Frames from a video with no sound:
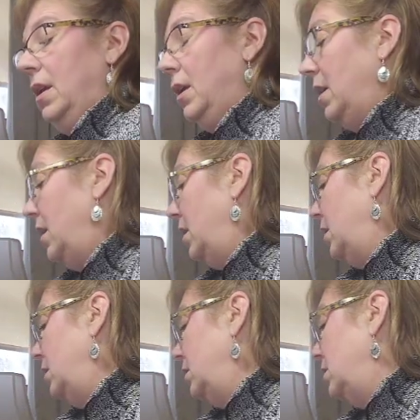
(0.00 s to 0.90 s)

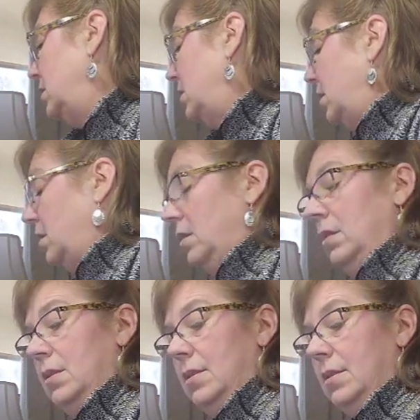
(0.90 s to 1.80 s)
And let's
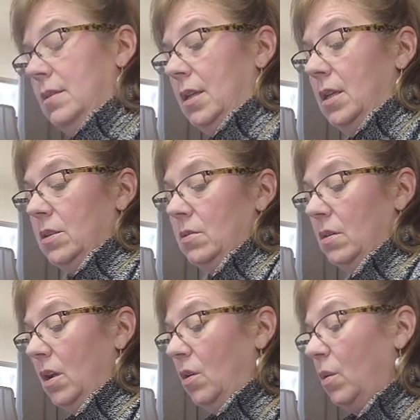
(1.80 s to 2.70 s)
see.
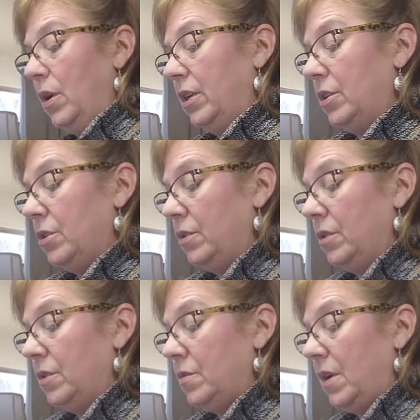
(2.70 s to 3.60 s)
So now we're going to
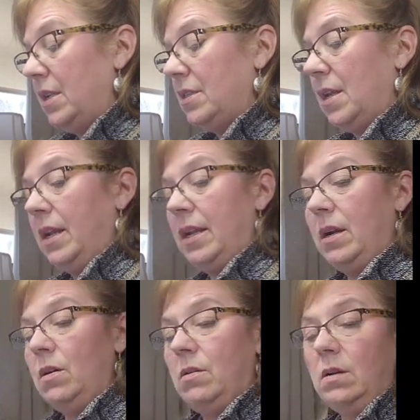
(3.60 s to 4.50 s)
turn this right side
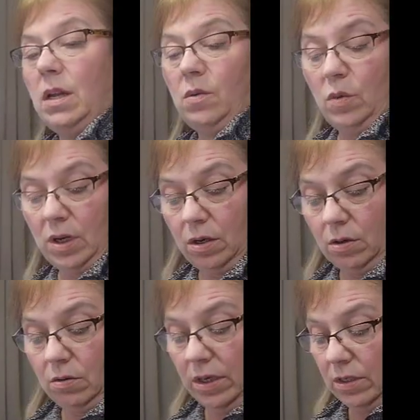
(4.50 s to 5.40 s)
out, and we
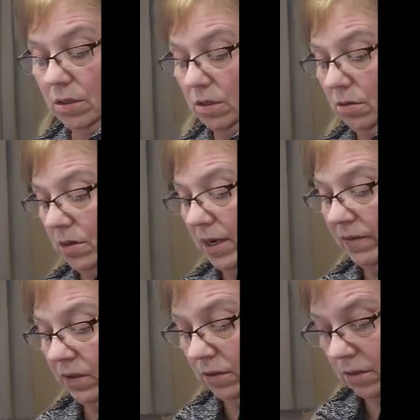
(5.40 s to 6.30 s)
are going to have a